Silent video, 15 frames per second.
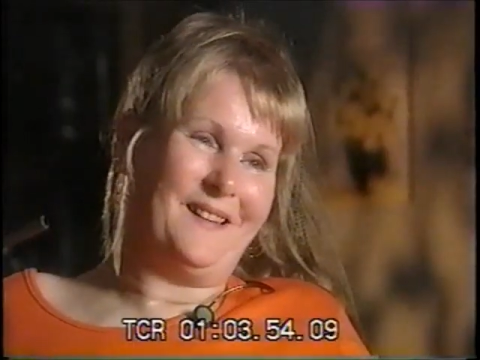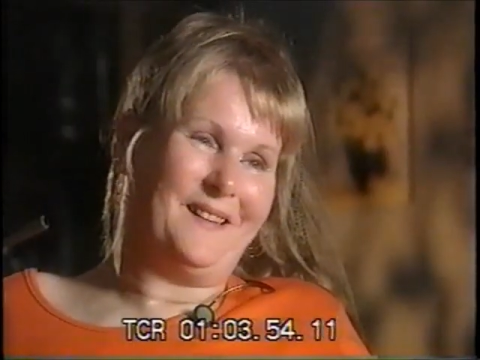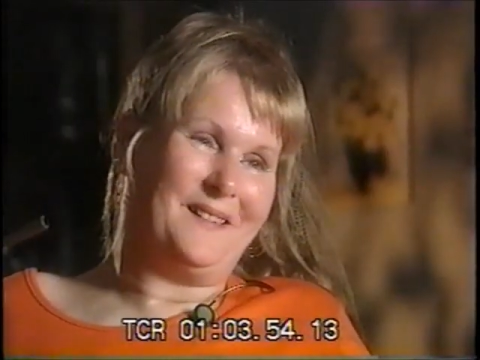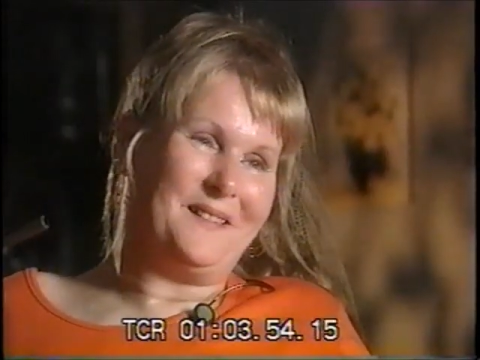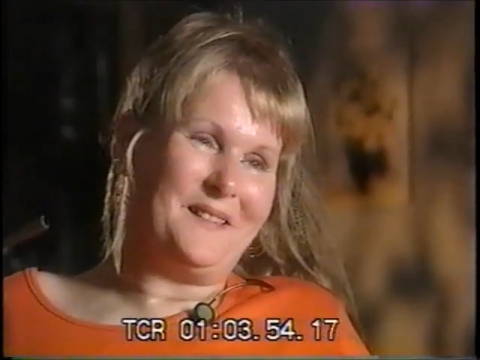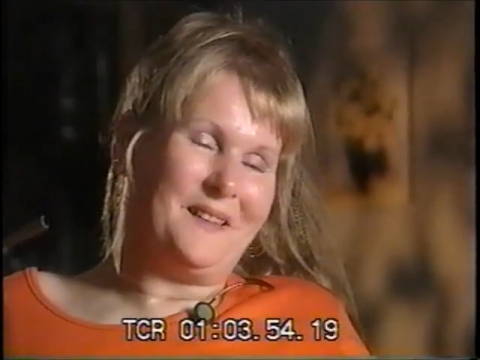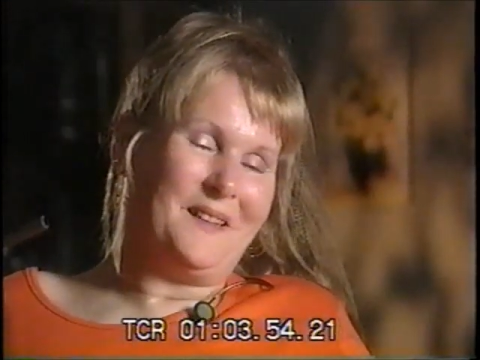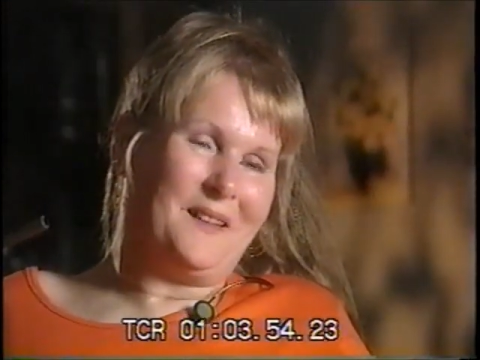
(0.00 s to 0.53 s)

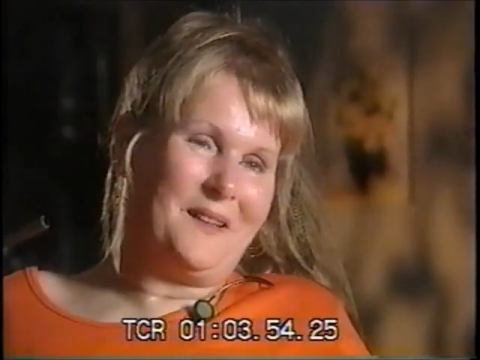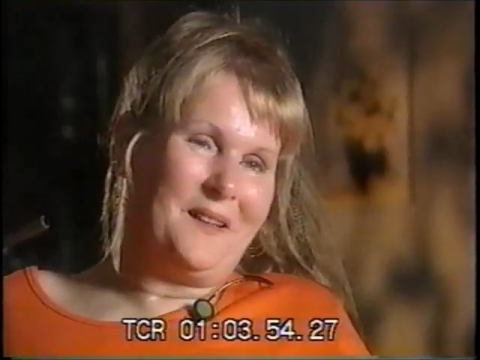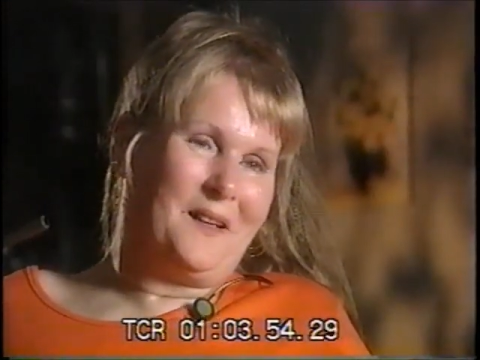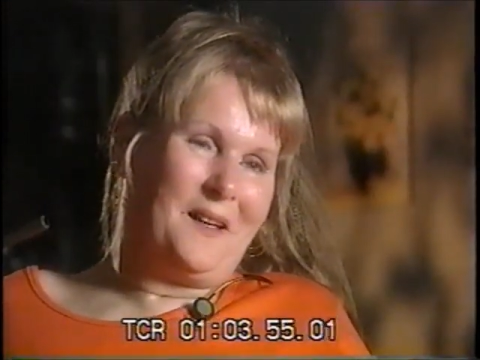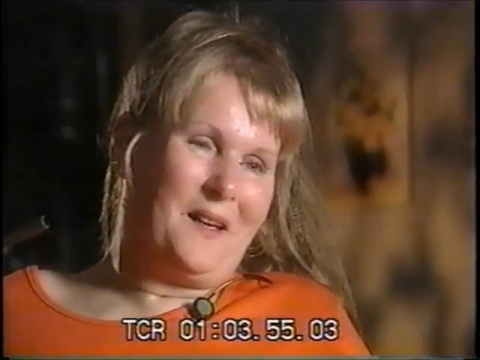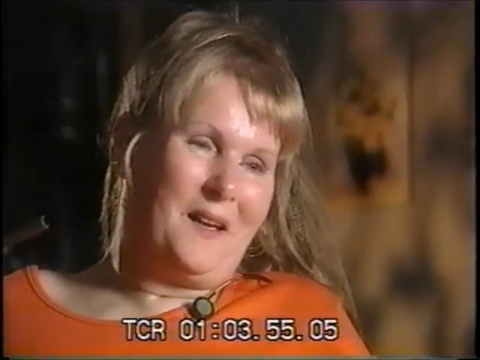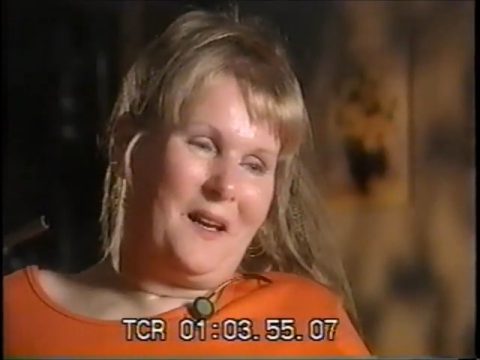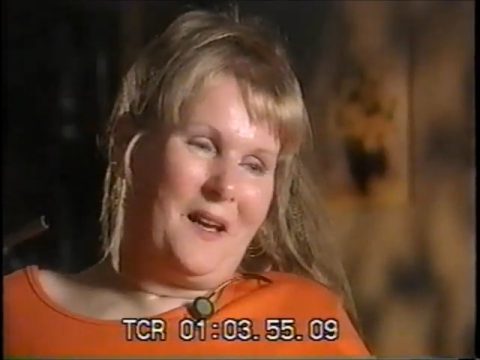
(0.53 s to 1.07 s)
And uh,
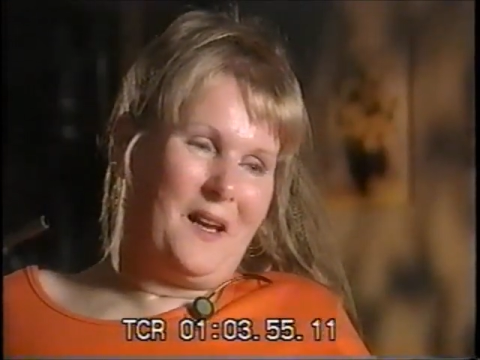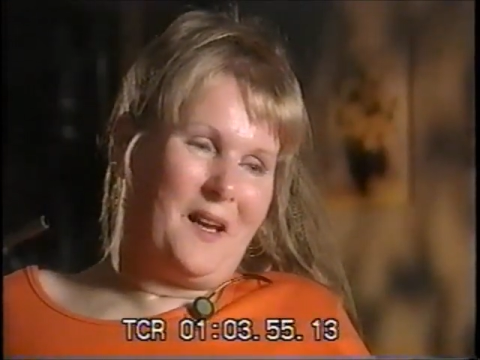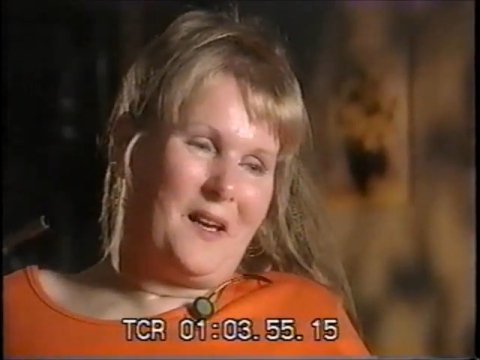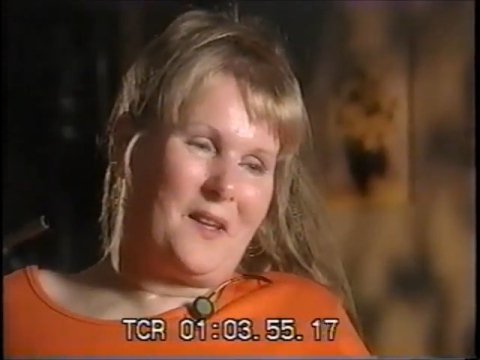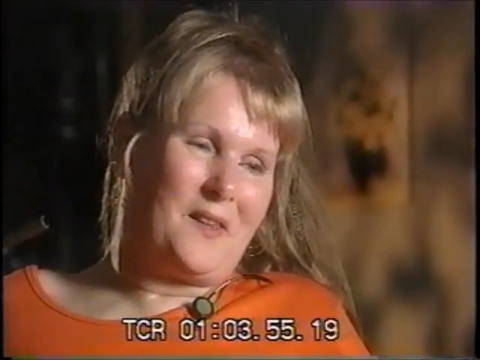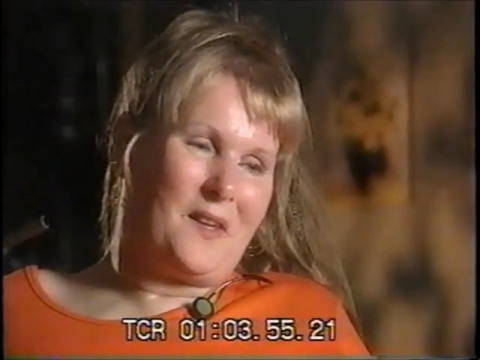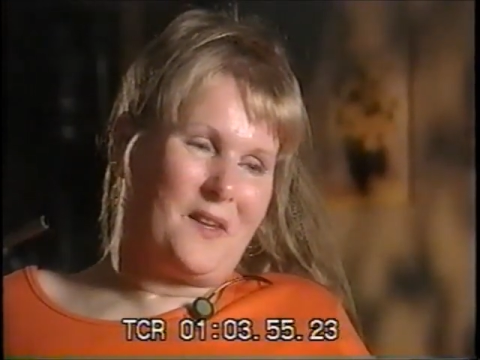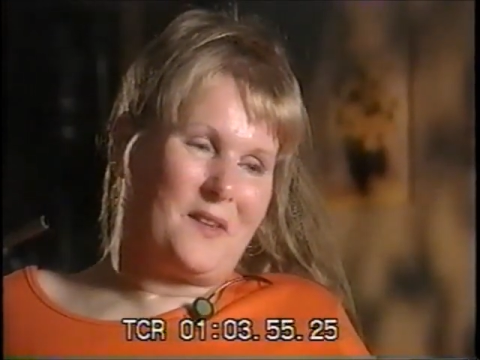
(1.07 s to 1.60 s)

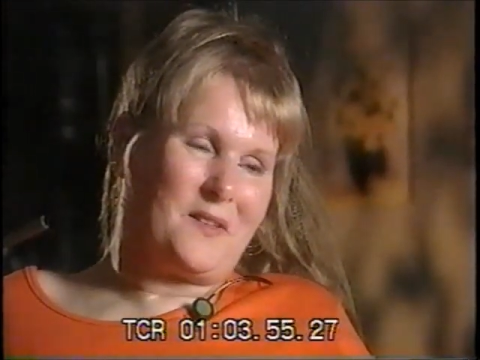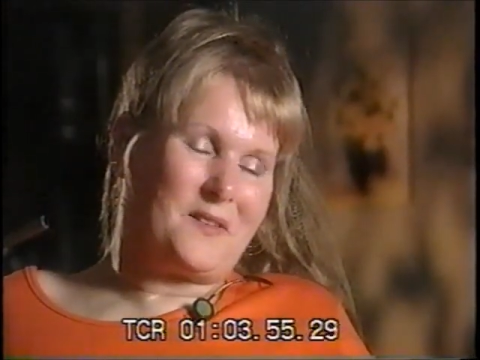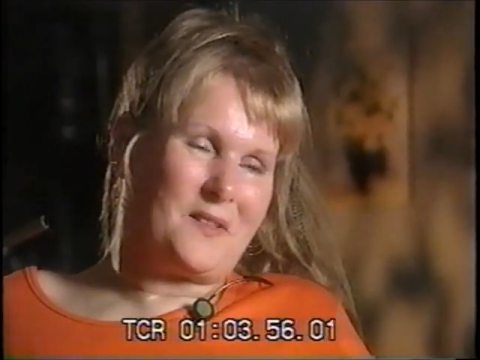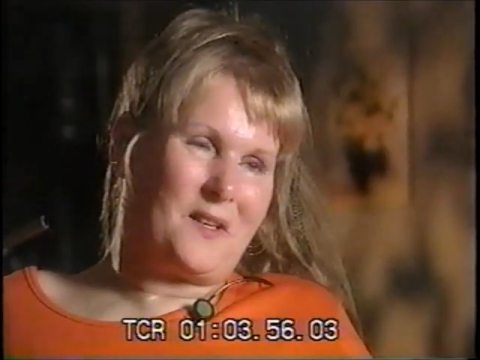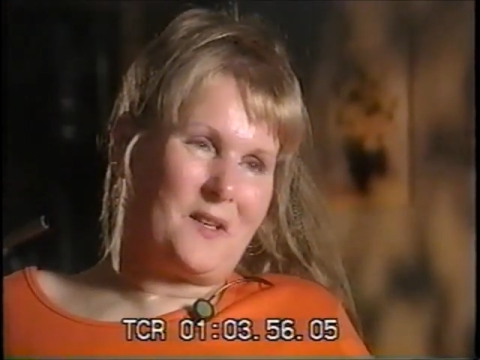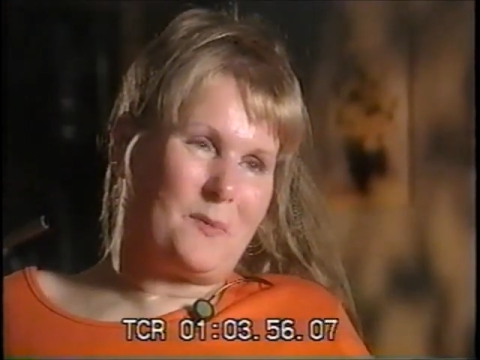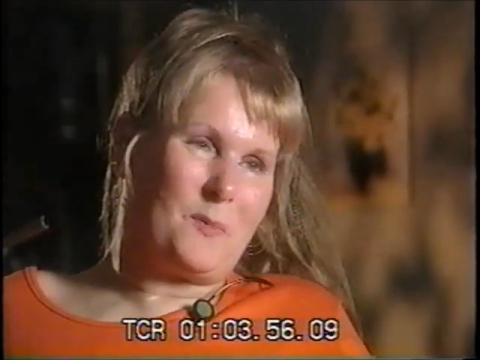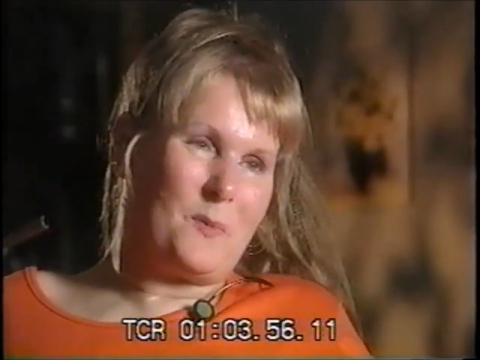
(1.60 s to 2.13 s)
I thought
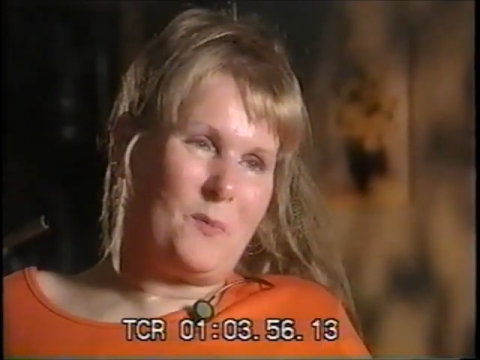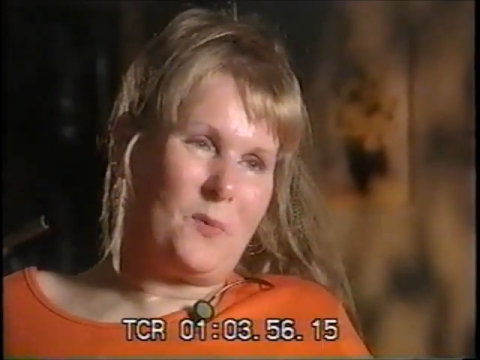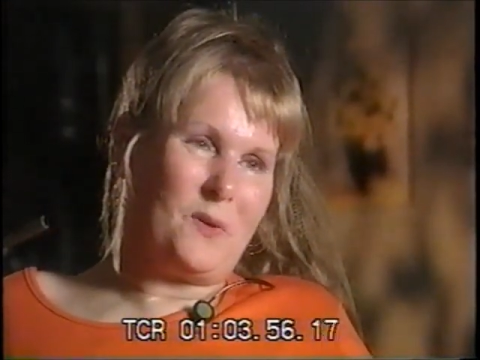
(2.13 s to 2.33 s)
there's got to be